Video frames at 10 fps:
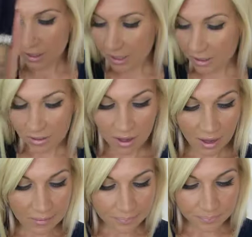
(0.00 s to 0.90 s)
liking
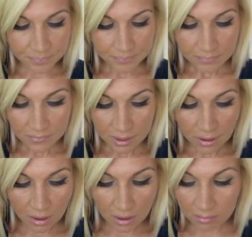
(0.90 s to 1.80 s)
that.
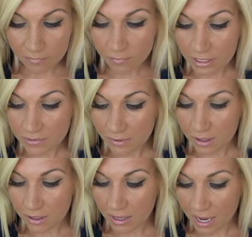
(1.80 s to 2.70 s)
As
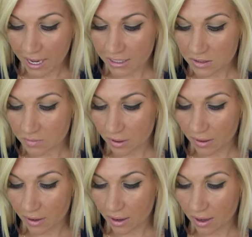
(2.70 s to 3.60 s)
far as
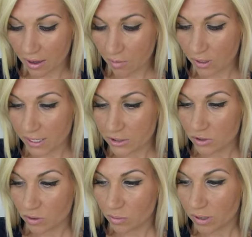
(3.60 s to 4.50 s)
when I
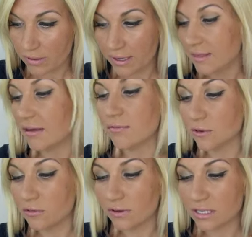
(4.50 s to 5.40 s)
don't want like that
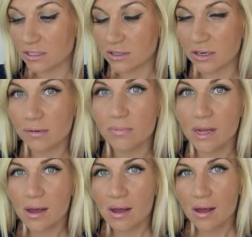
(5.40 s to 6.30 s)
full face look,
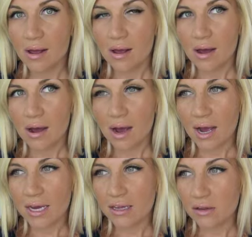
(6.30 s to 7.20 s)

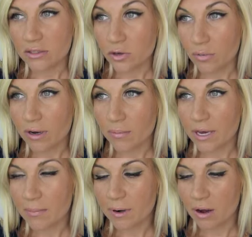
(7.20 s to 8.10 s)
I either don't wear
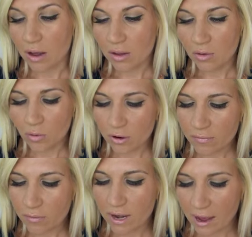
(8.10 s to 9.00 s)
makeup at all, or
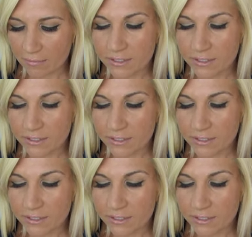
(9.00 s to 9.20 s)
if I want to have